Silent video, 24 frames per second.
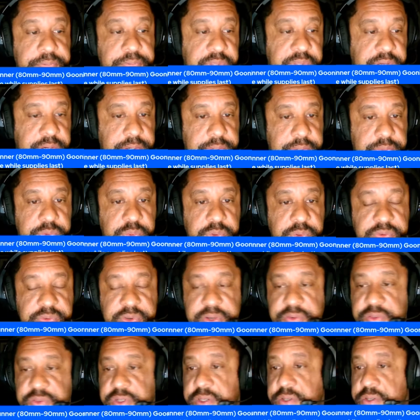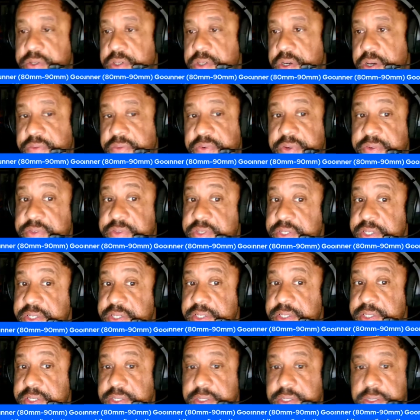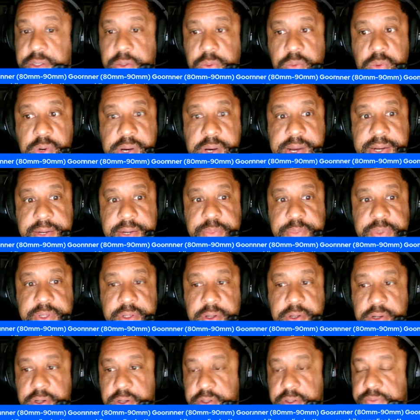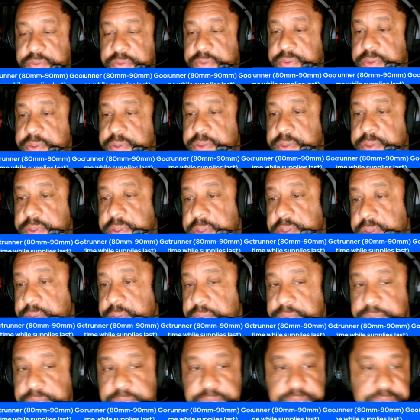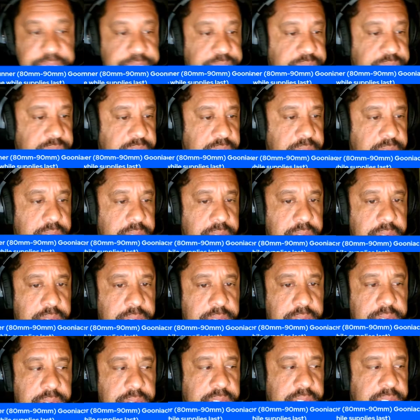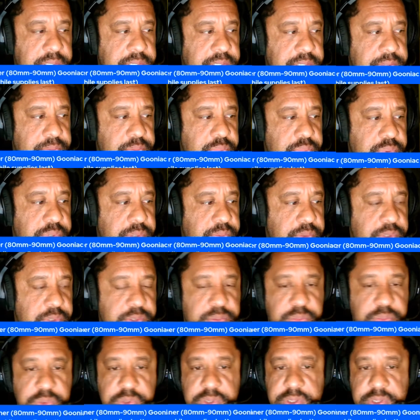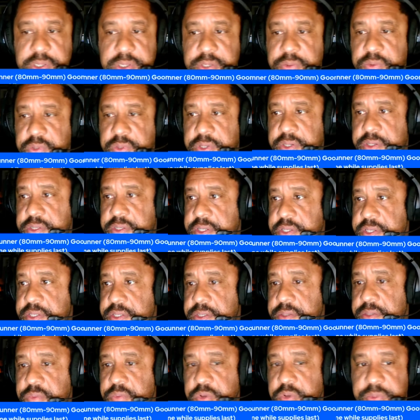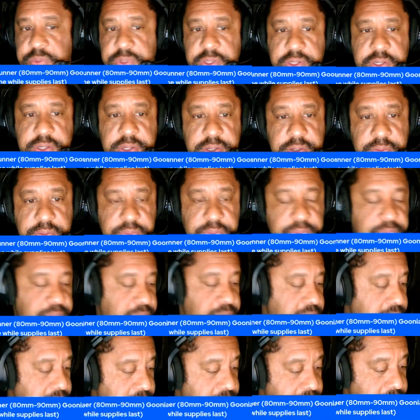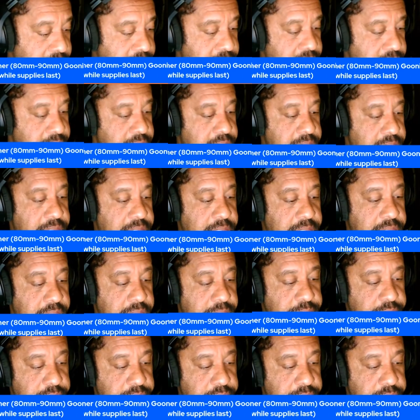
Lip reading: $25 off of 60 is quite a bit off. I think pretty much more than anyone else has at the moment. Just as an